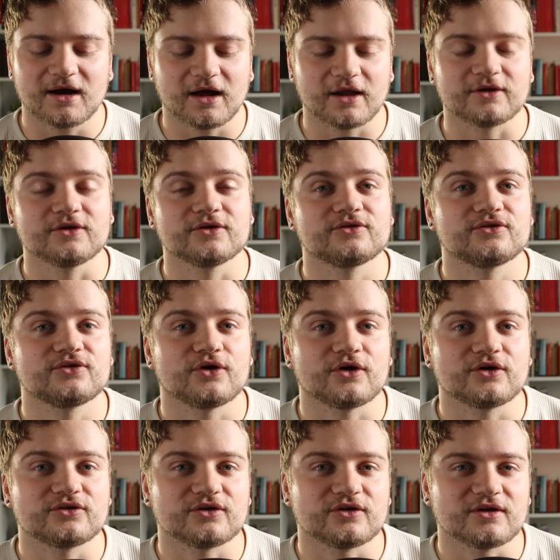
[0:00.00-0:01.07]
under
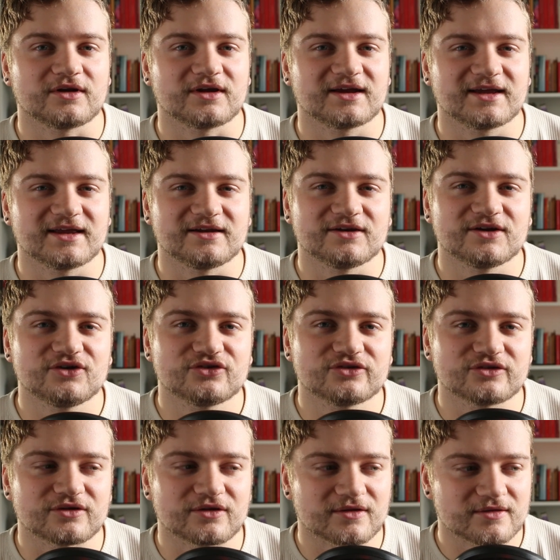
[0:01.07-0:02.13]
certain
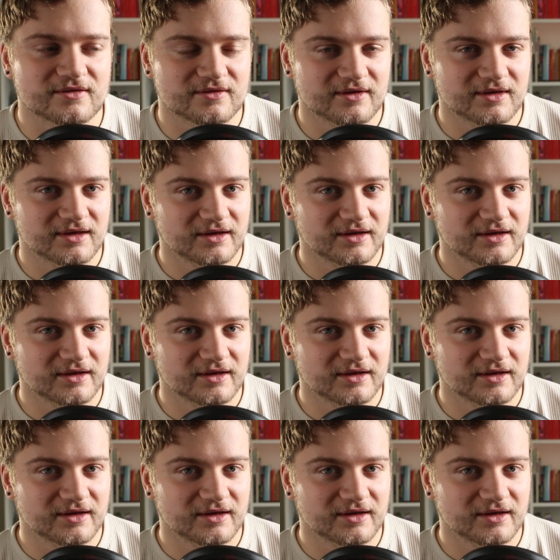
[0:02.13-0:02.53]
conditions.